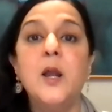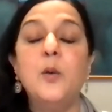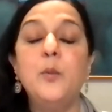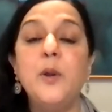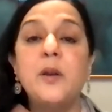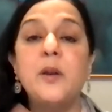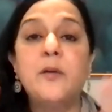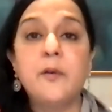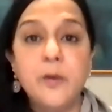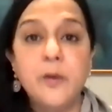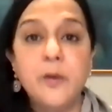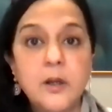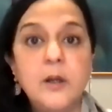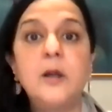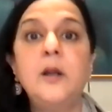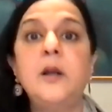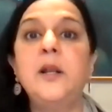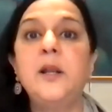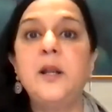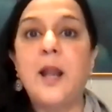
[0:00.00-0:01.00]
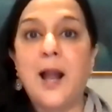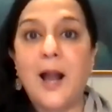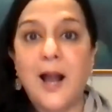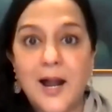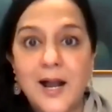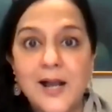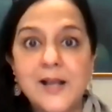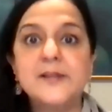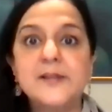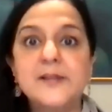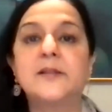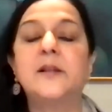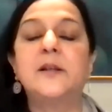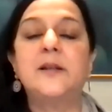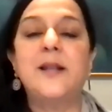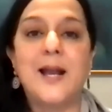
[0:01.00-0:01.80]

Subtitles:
we really ask the